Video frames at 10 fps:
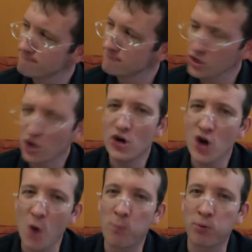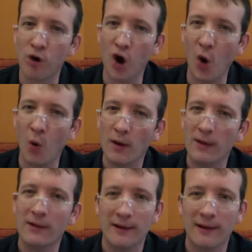You're no pro. All
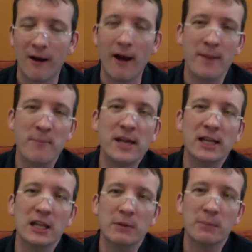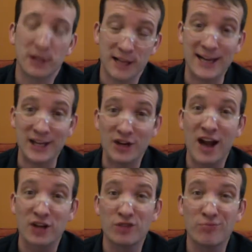right, I'm being a little bit polite. You're
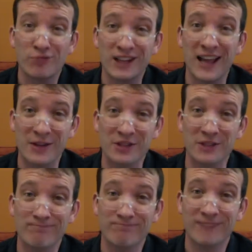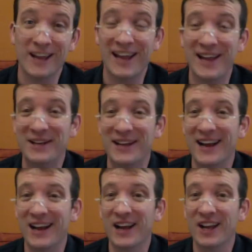actually pretty lousy. And
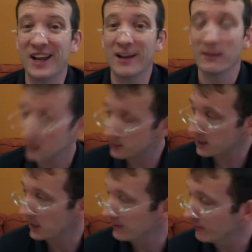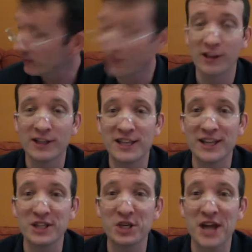let's take it even further. Let's say
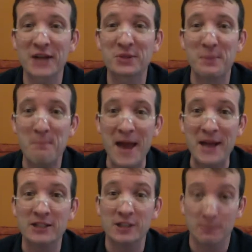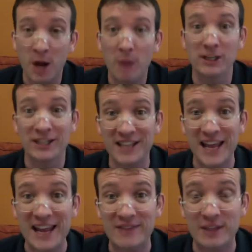that you're an actual menace to public
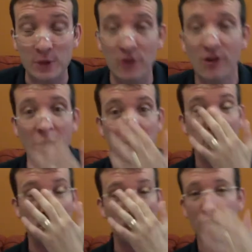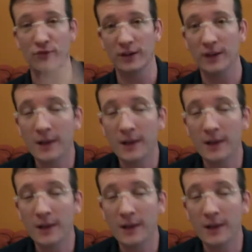safety when you're out there golfing.